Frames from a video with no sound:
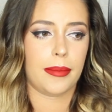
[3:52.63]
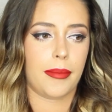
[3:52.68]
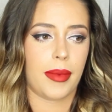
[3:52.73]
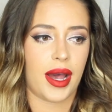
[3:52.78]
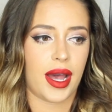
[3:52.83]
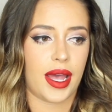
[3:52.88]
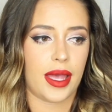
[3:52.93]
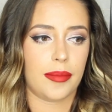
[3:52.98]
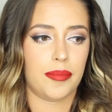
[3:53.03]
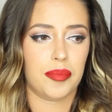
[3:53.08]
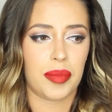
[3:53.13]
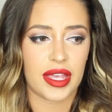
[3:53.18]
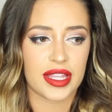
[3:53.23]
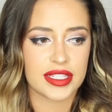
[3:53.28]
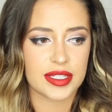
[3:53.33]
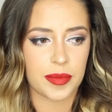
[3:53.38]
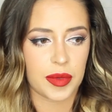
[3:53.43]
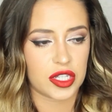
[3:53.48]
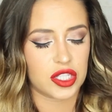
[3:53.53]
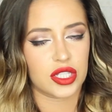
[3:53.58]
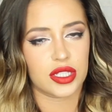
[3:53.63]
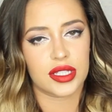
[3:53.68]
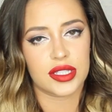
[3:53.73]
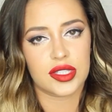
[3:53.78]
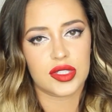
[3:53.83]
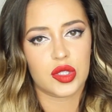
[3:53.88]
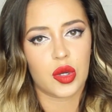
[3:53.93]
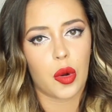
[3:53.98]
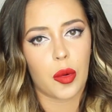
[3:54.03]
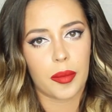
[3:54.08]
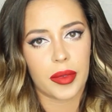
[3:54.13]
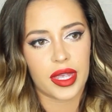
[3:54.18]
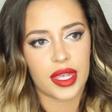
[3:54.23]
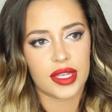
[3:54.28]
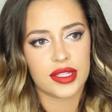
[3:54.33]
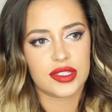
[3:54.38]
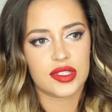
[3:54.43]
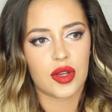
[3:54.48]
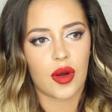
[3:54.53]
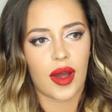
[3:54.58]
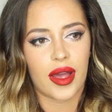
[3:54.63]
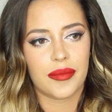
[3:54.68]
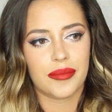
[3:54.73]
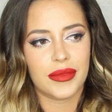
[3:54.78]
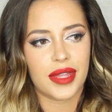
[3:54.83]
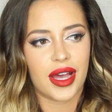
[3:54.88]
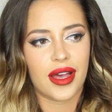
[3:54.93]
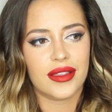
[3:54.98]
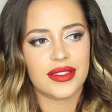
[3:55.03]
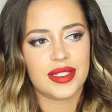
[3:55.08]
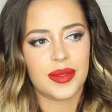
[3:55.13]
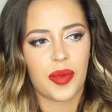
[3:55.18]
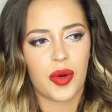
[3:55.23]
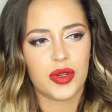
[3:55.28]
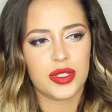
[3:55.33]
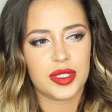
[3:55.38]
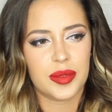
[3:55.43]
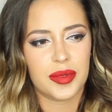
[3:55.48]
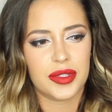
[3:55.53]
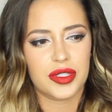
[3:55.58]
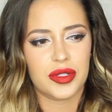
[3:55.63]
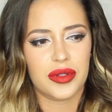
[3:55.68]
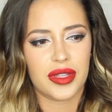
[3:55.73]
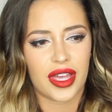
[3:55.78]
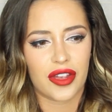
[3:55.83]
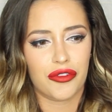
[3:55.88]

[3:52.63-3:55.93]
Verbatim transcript: my pain specialist told me so I'm not supposed to be doing